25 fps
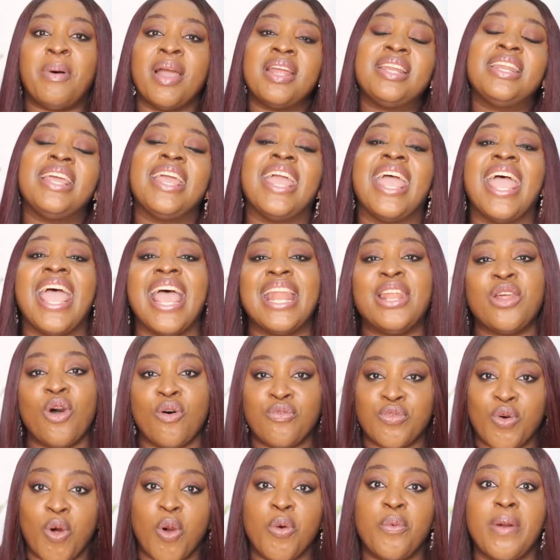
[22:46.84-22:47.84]
by the head
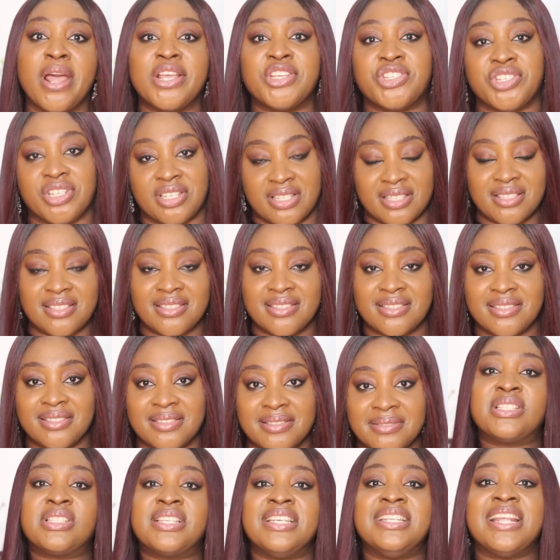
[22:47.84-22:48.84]
of corrections.
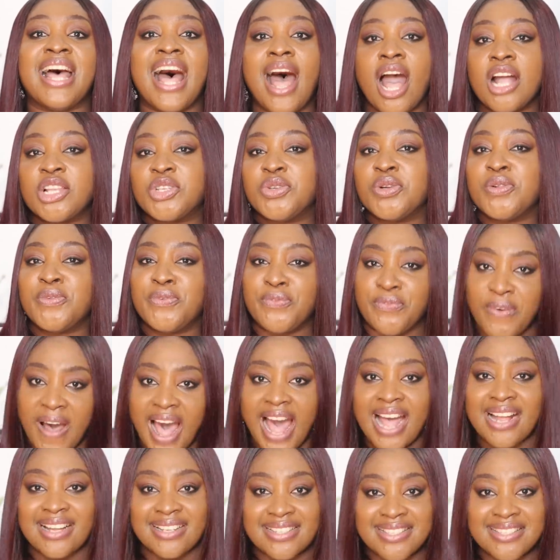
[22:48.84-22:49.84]
But in actual
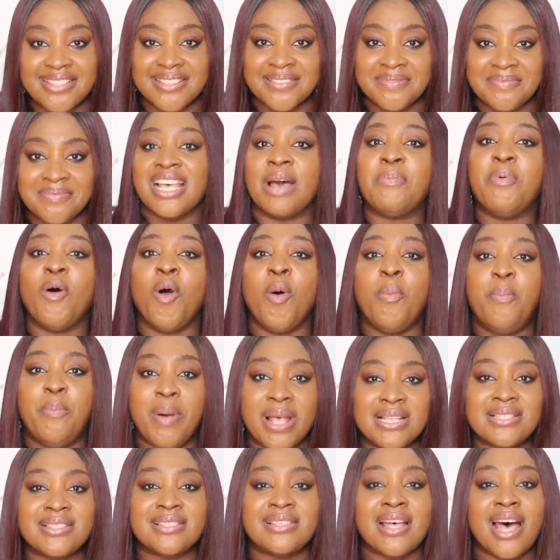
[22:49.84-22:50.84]
fact, Thabo
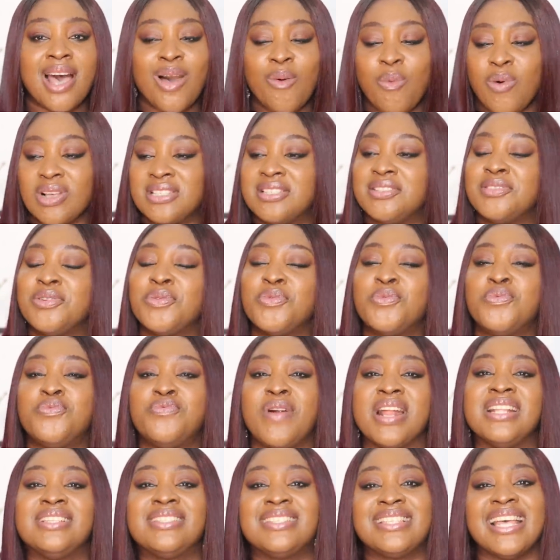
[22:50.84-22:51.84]
Bester was in a
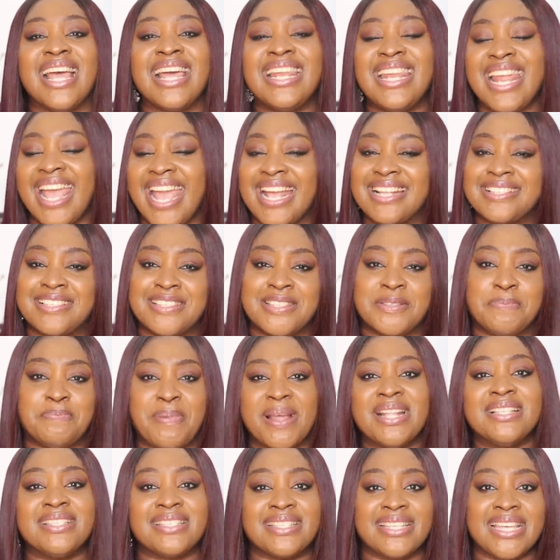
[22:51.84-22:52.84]
rented,
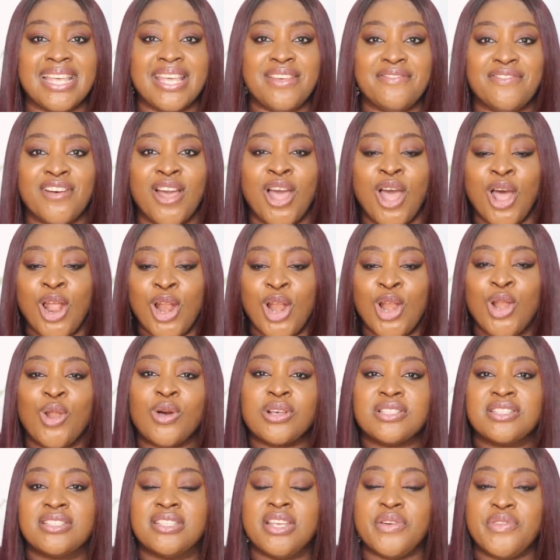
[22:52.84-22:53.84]
expensive,
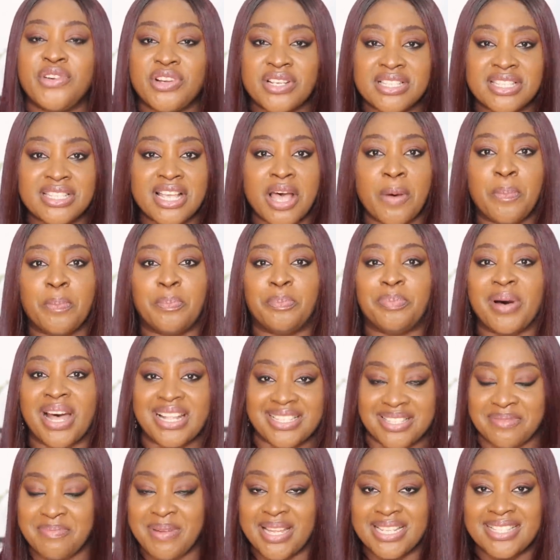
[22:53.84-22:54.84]
luxurious
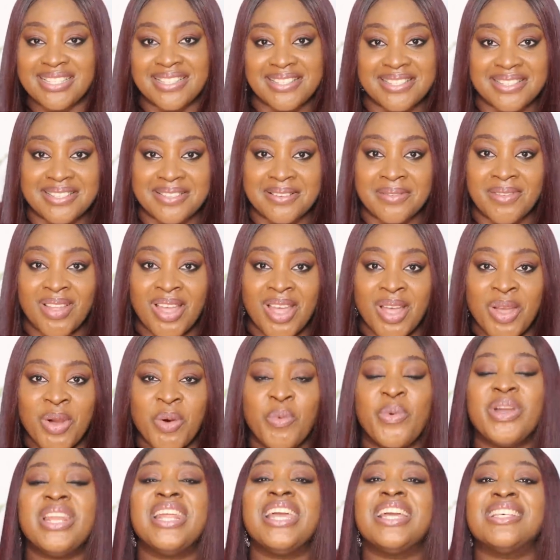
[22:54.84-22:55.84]
apartment
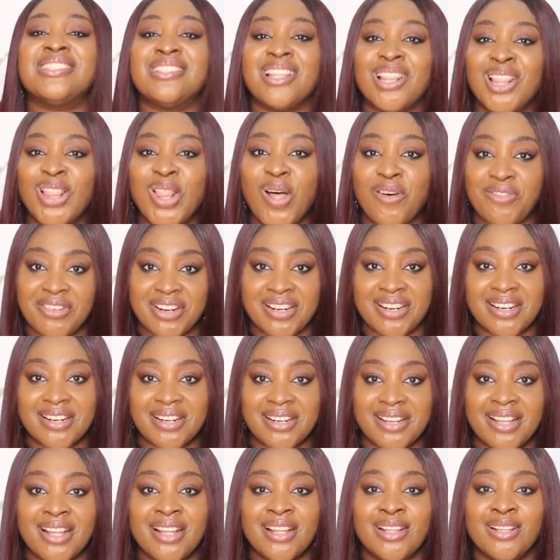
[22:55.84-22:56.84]
with his
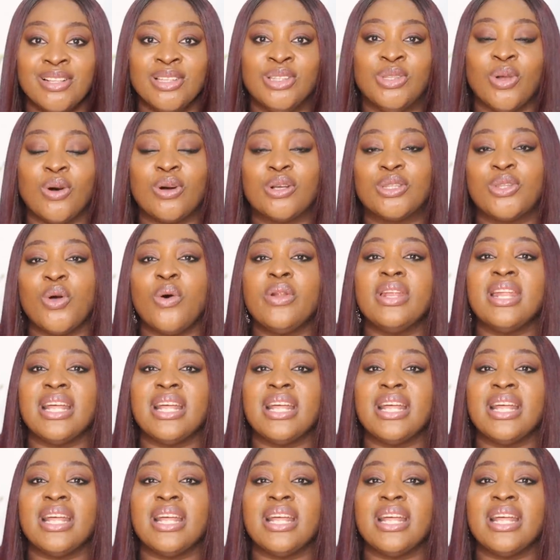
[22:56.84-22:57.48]
lover, Dr.